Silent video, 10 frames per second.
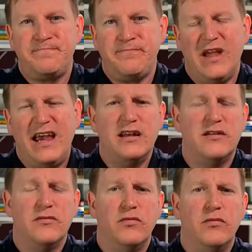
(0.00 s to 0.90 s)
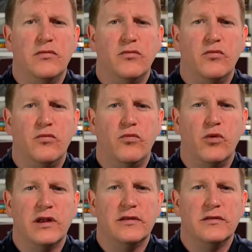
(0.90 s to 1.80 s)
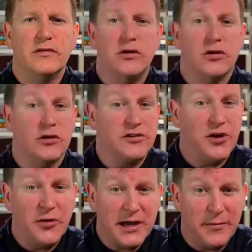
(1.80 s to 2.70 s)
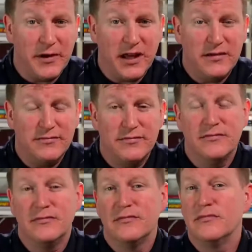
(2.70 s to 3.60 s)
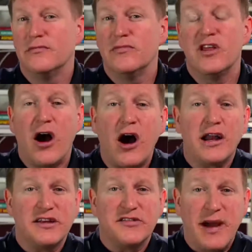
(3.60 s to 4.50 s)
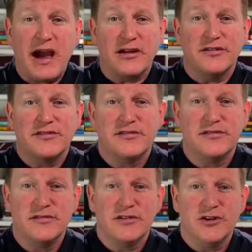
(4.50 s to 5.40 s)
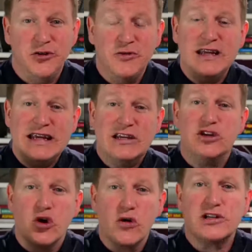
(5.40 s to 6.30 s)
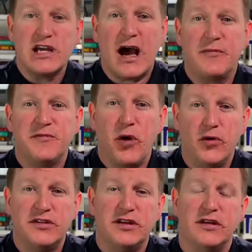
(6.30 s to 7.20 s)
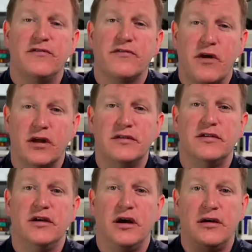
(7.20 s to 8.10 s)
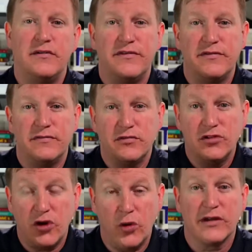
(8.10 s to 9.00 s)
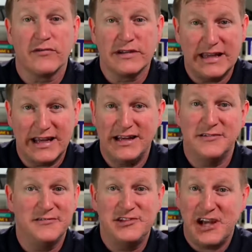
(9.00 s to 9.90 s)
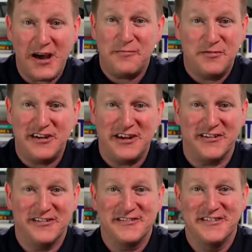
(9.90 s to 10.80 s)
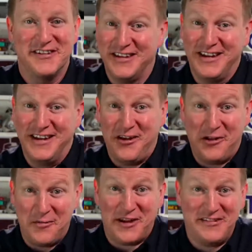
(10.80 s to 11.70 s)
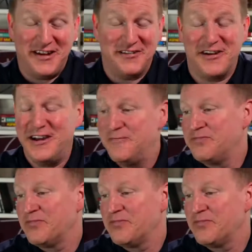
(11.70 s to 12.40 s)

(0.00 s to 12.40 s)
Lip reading: And when you're a towing company, the audience matters. You need your jobs posted in front of towing related job seekers. That only makes sense, right?